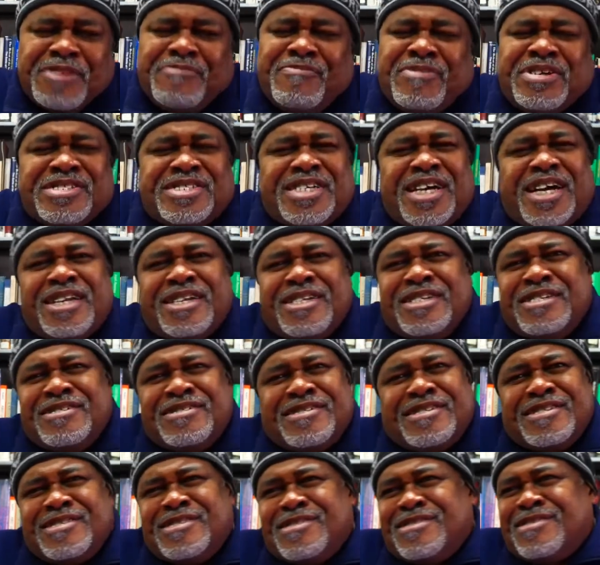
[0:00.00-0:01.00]
Mentality
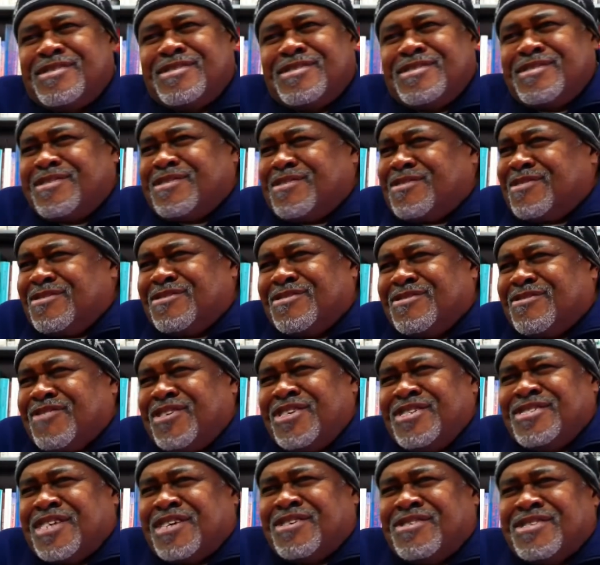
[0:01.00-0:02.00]
is, is, is
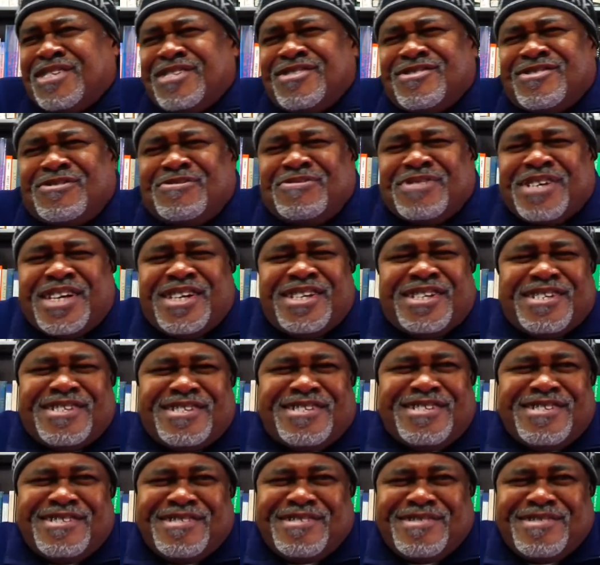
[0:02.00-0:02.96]
crazy. I just don't wow. get it.